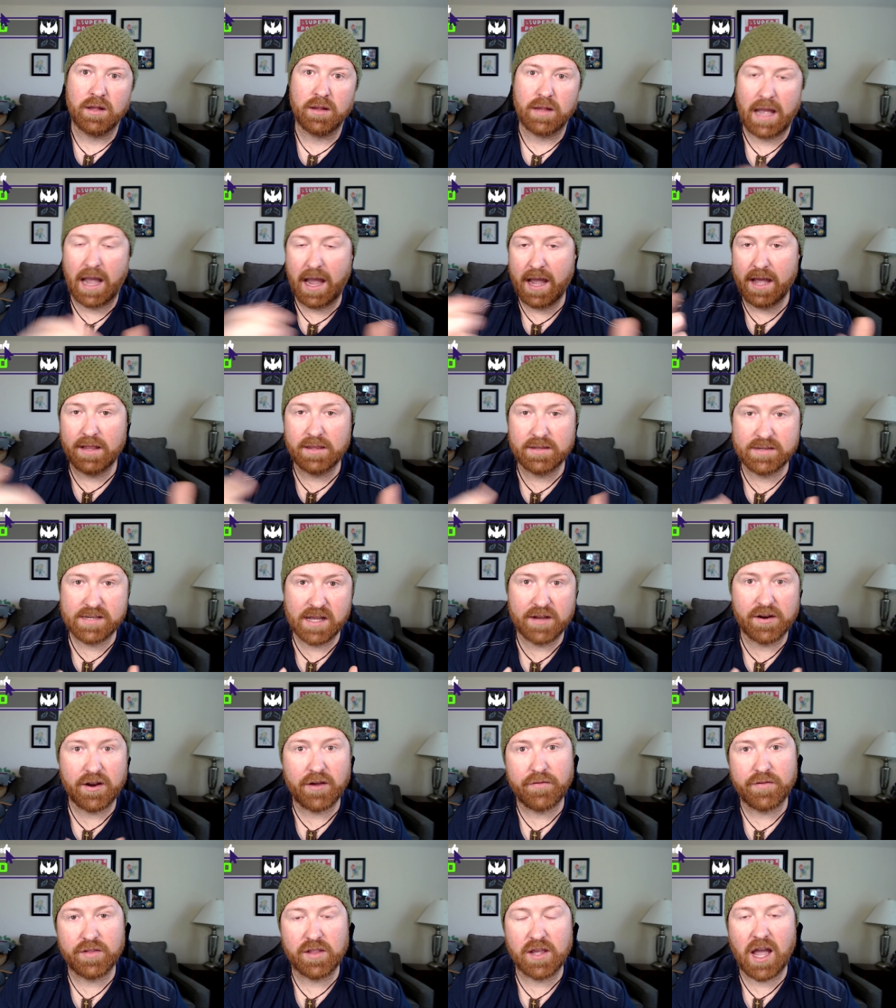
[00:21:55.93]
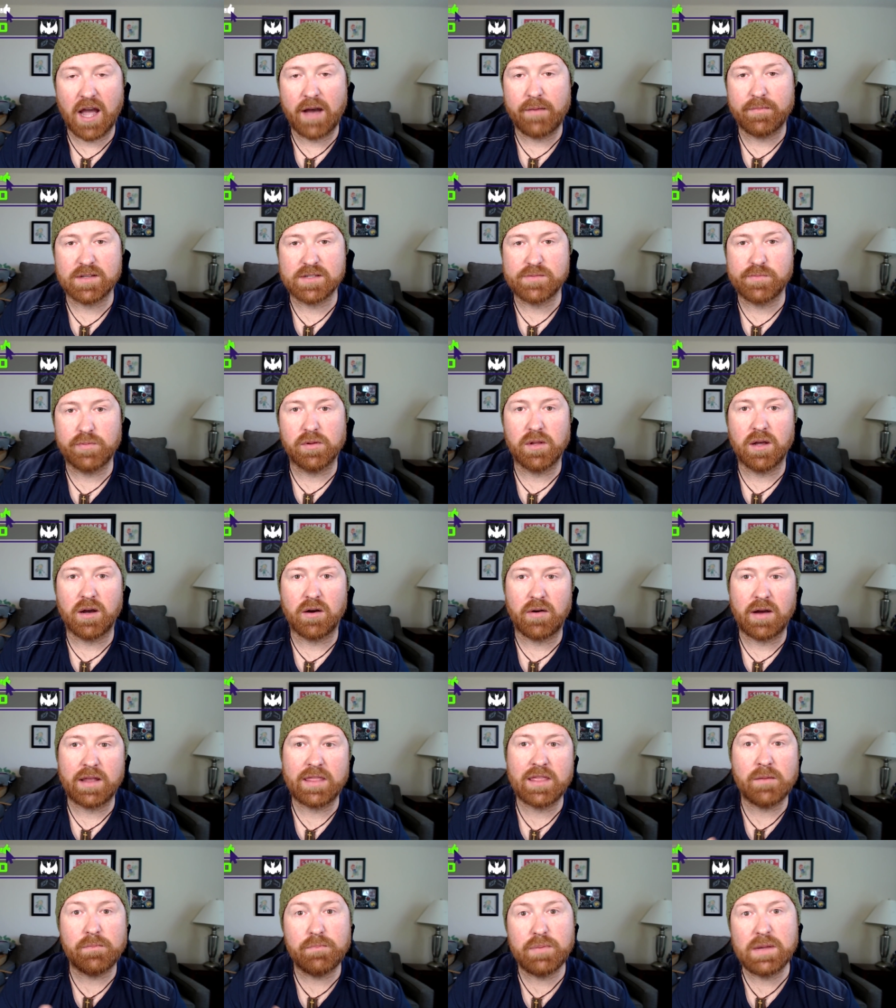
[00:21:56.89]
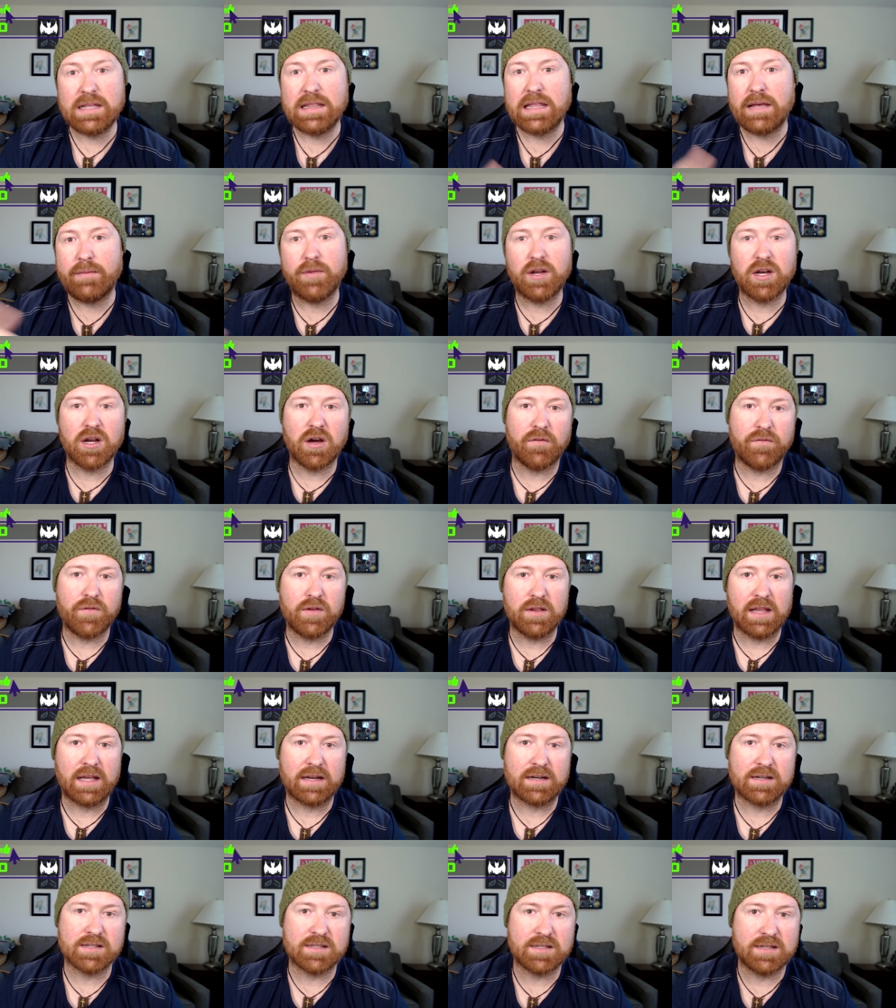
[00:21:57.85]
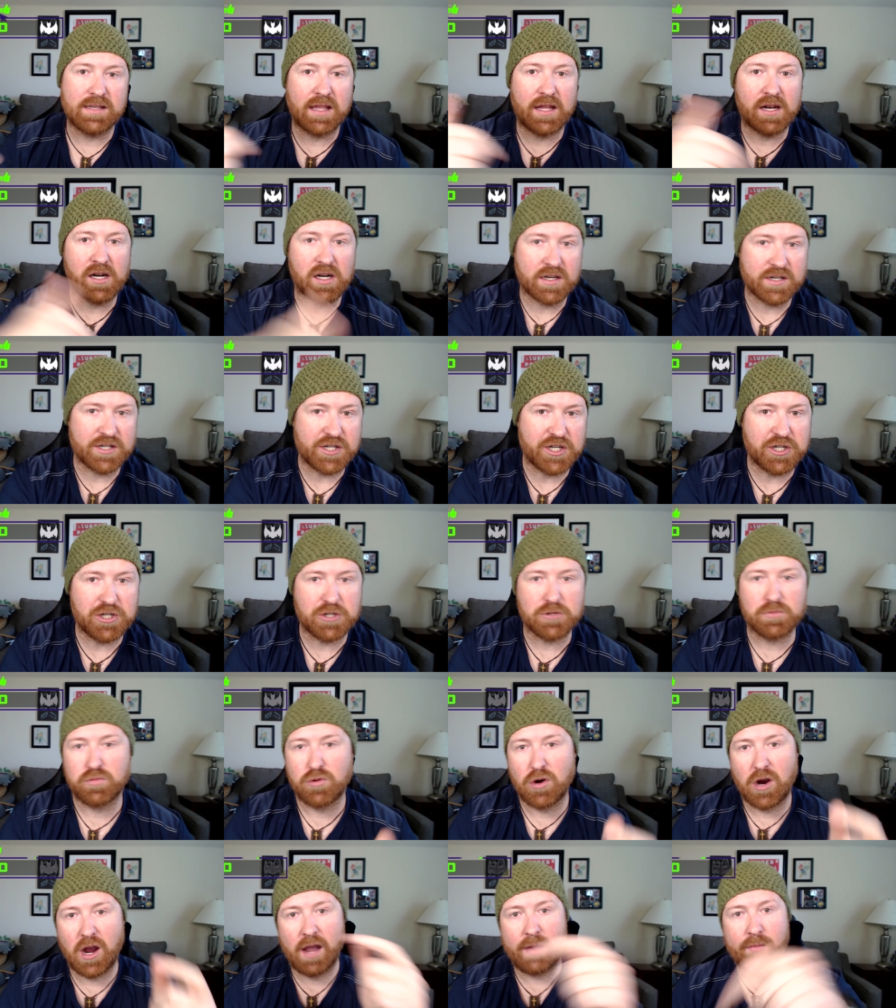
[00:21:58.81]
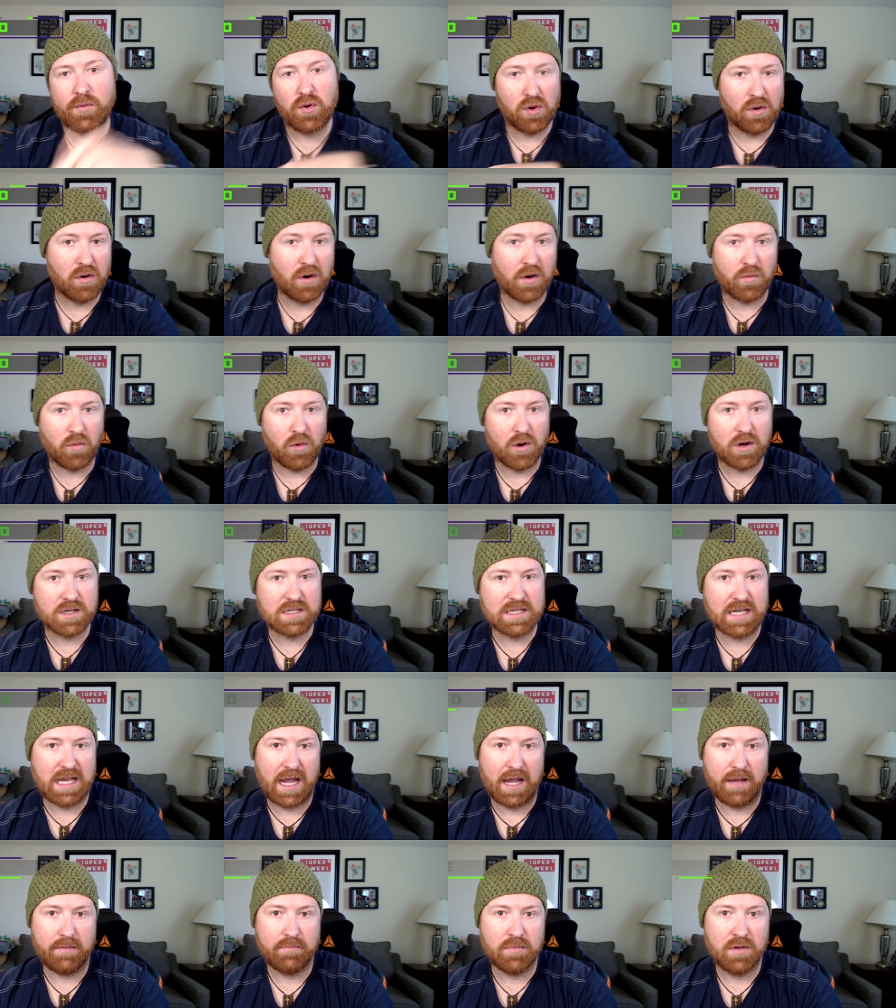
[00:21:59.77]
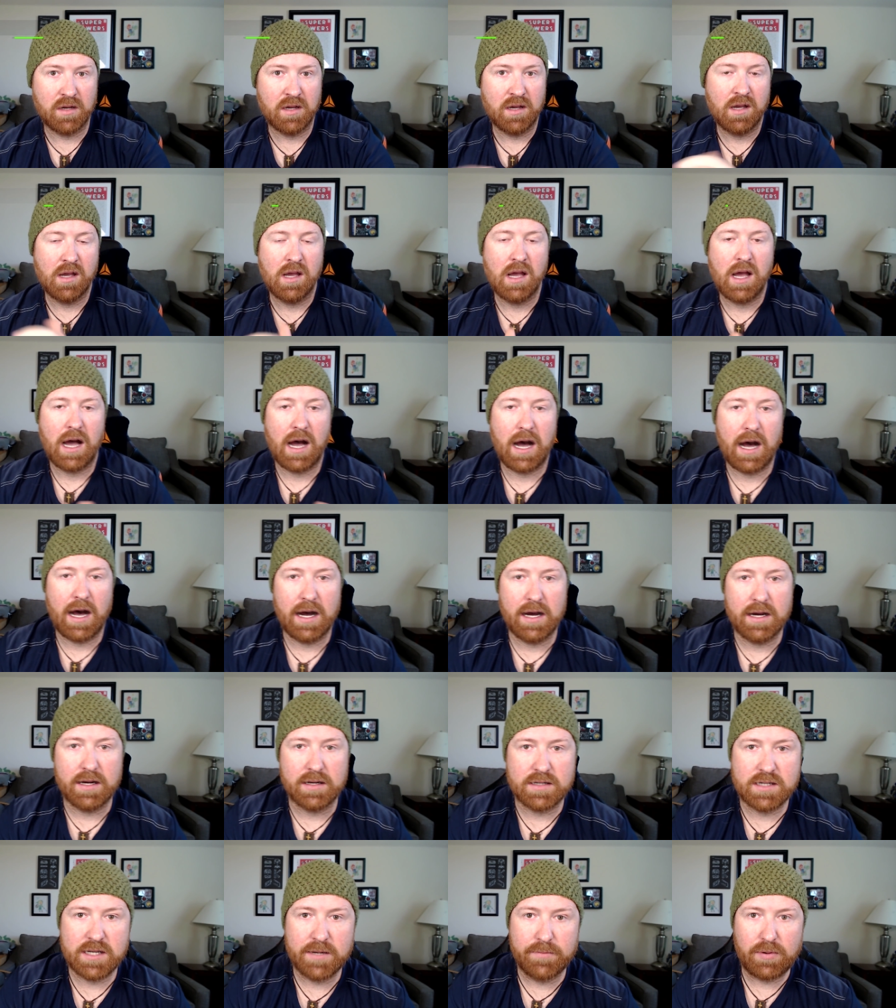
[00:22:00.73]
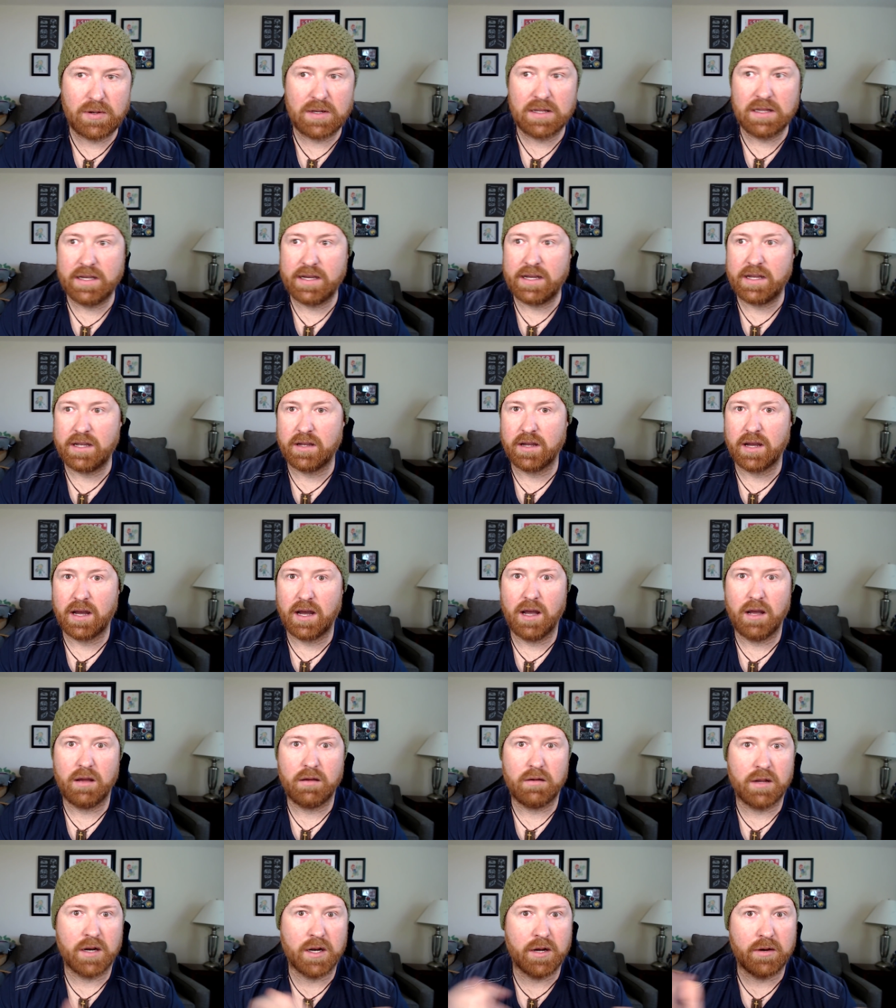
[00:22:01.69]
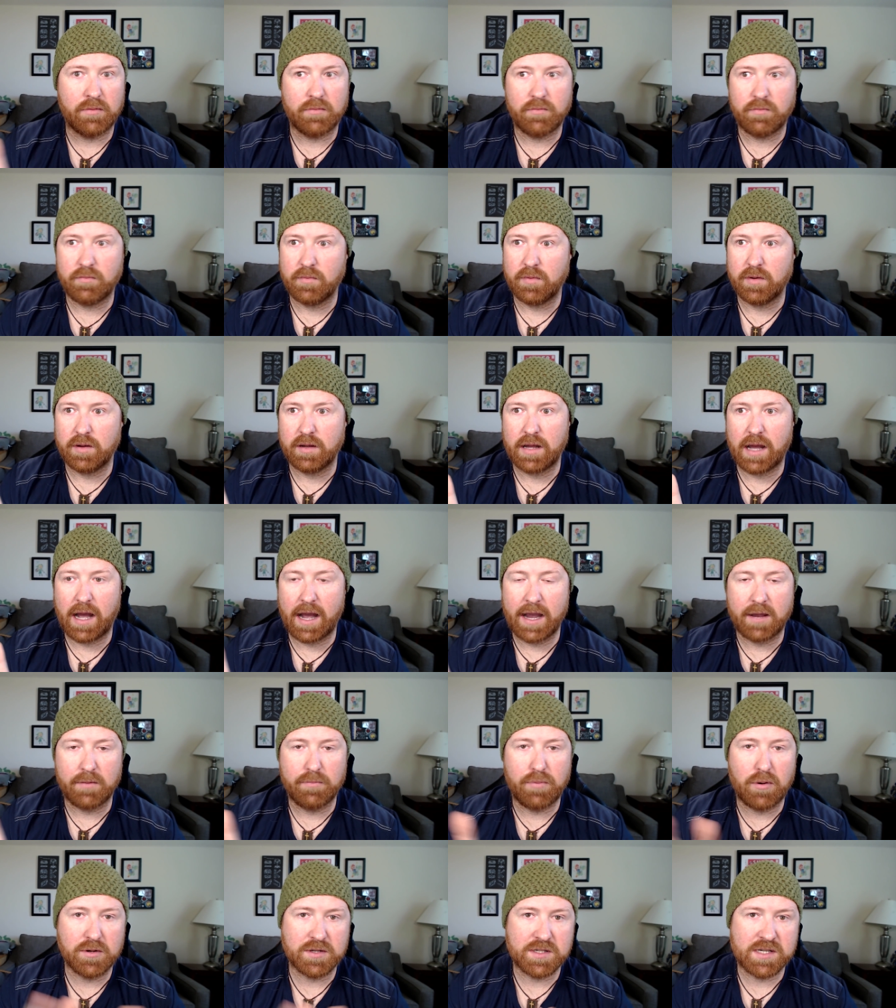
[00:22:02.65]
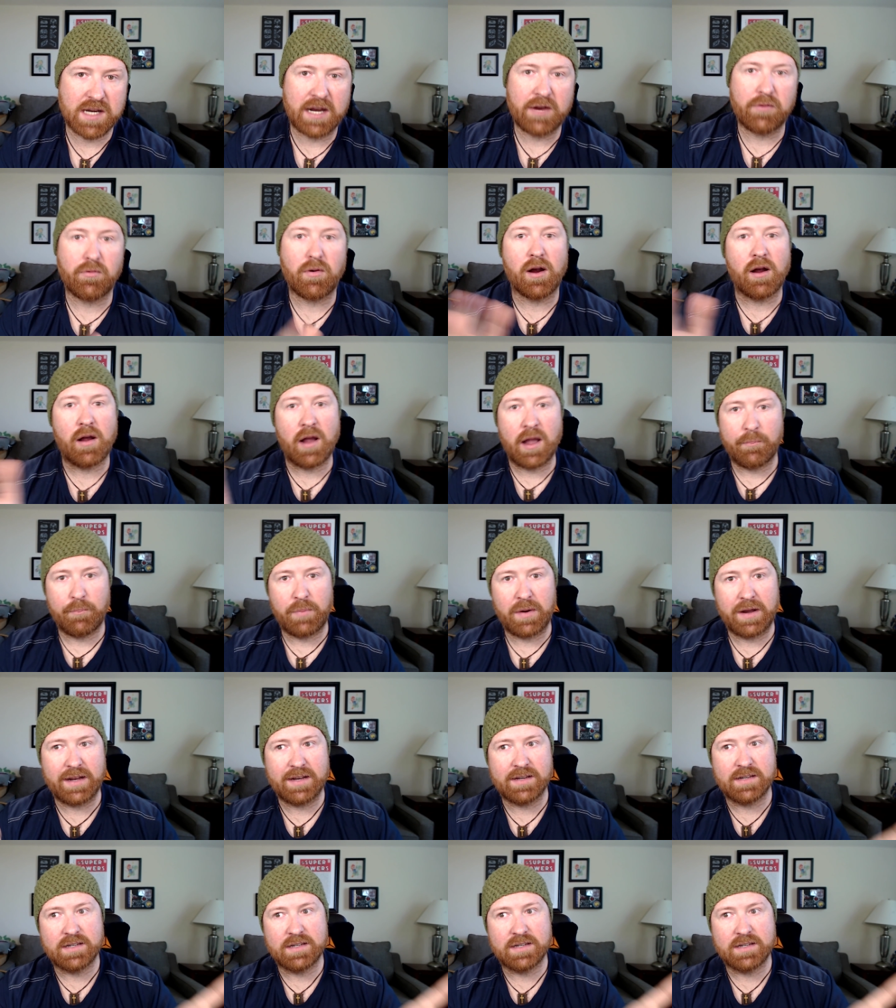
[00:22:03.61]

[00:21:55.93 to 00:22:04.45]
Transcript: A, sound off in the comments below, and then B, let me know if you'd like to see that on Ginger Prime or on Work to Game. Uh, typically, uh, you know, I could post anywhere, but it